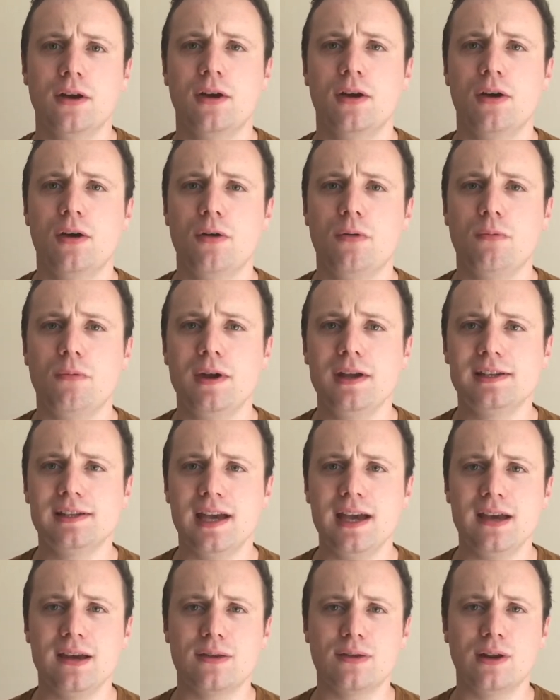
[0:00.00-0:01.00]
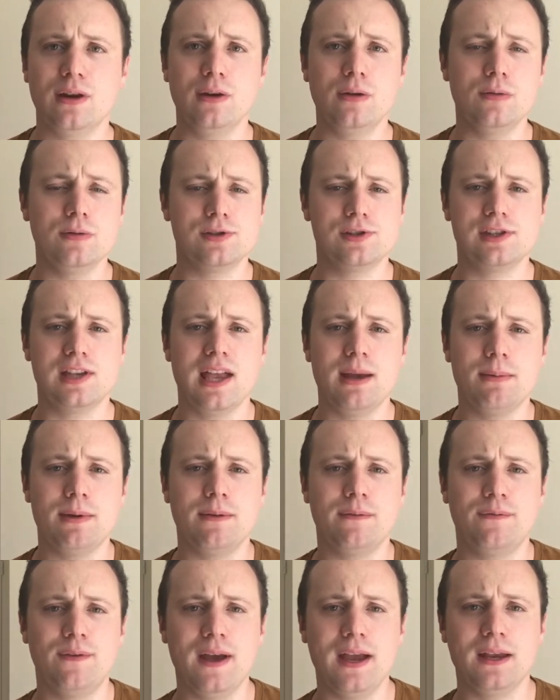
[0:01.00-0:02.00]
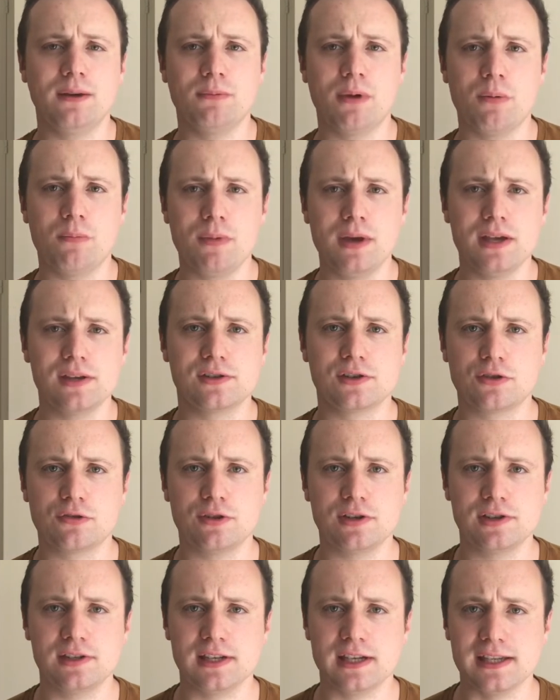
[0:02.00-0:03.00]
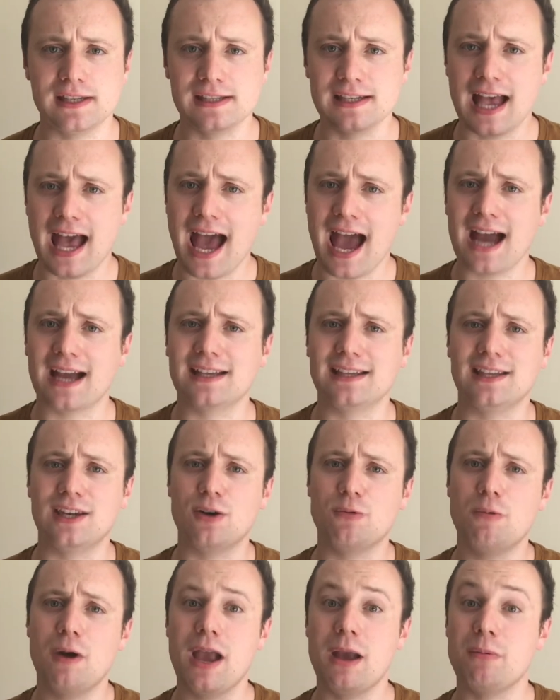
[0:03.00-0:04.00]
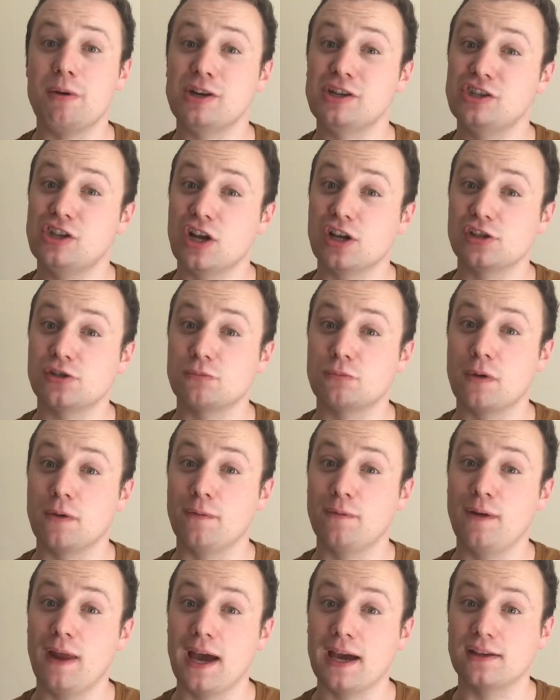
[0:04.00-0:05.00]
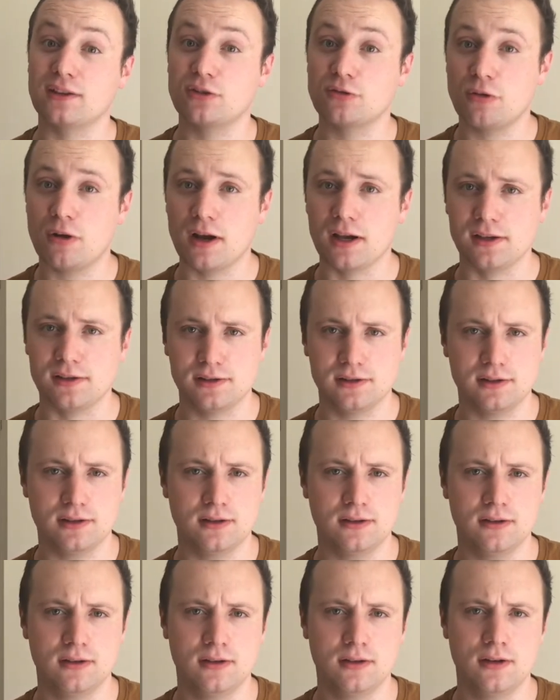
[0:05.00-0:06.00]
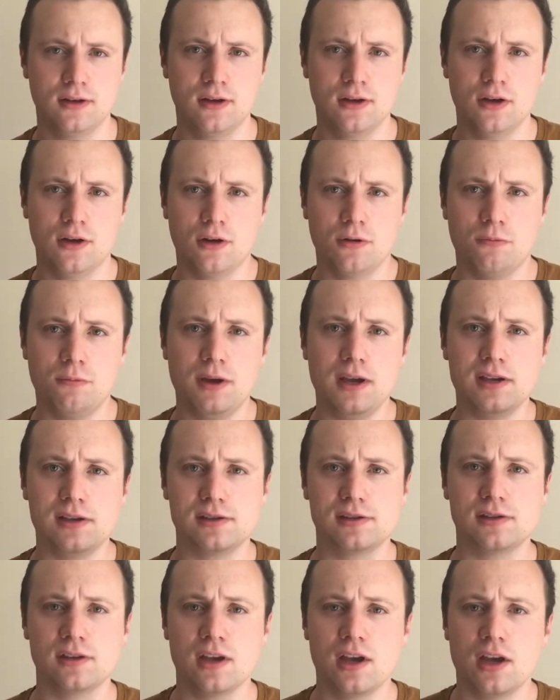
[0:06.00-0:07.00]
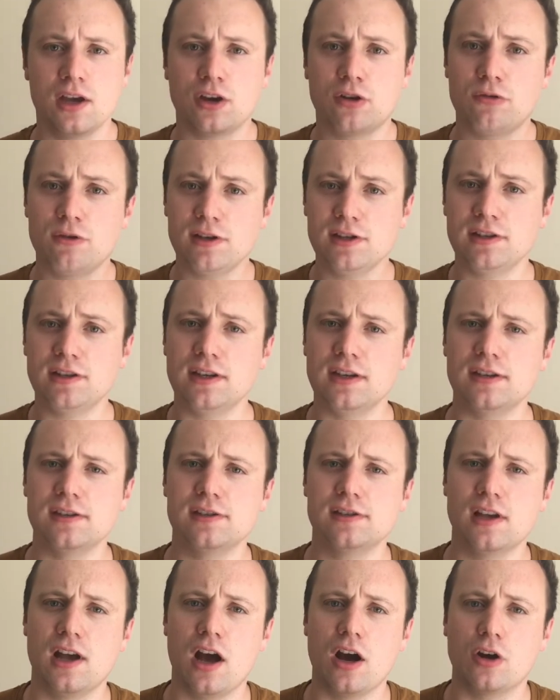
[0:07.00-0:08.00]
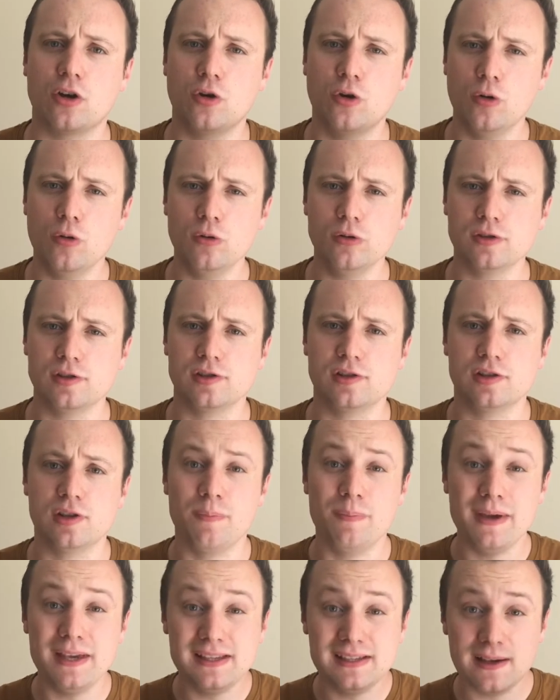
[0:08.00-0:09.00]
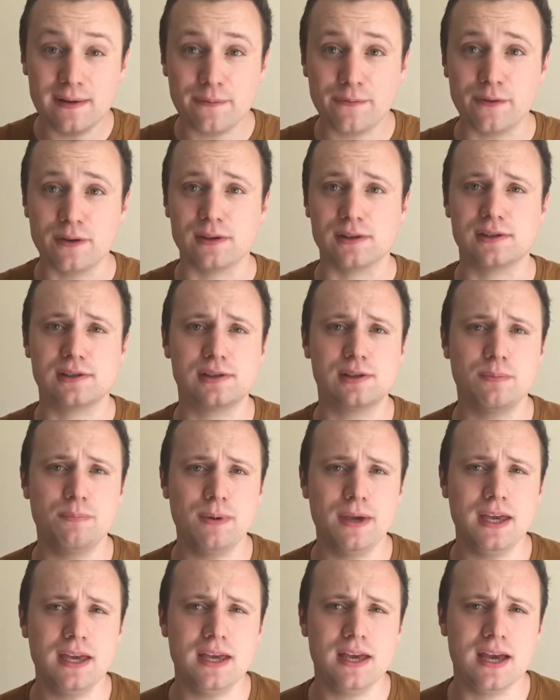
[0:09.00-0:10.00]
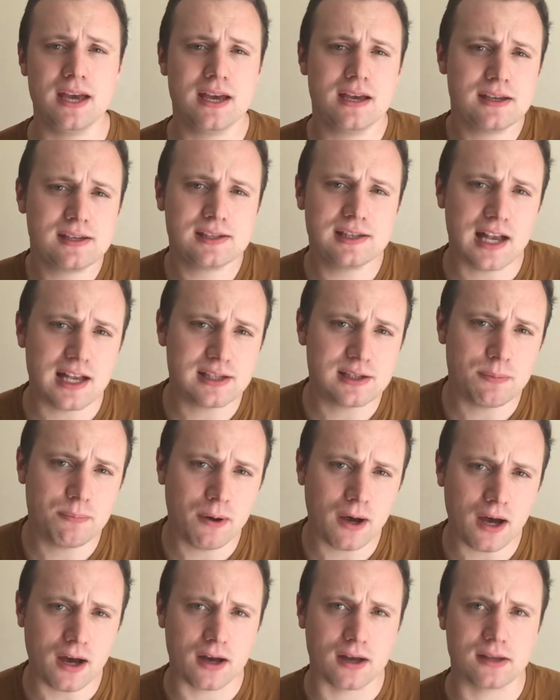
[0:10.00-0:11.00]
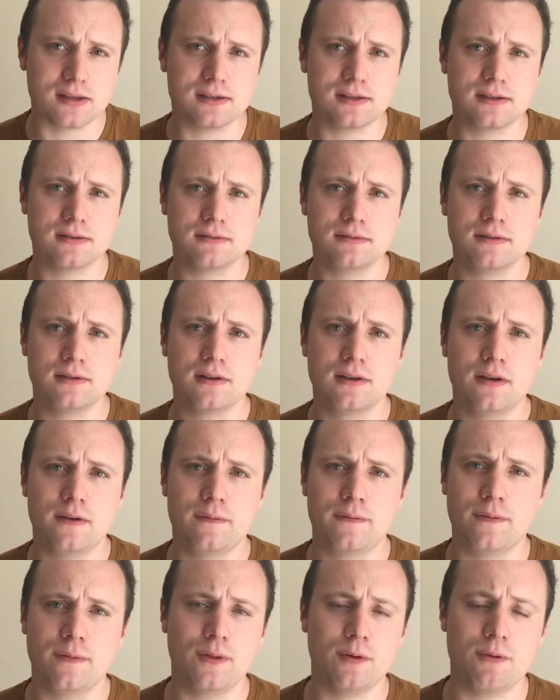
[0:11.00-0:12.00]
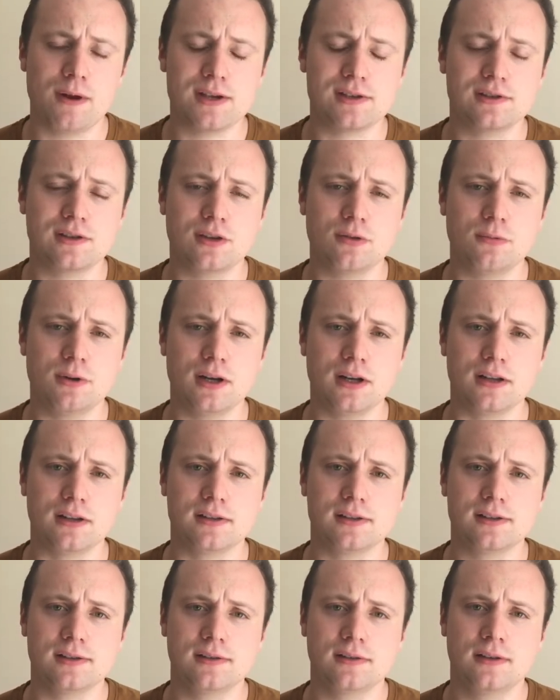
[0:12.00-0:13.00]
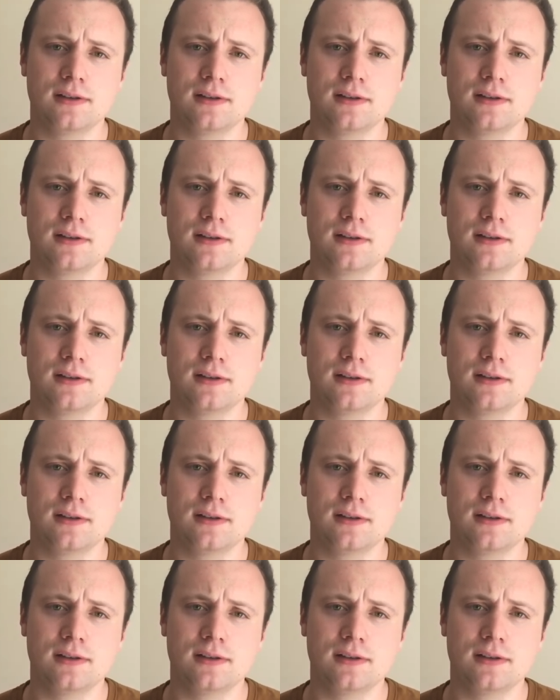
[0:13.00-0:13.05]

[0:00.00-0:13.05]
We take the Lord's name in vain when we as Christians act in a way which doesn't reflect Christ. We as Christians are called to be different, to be set apart from the rest of the world.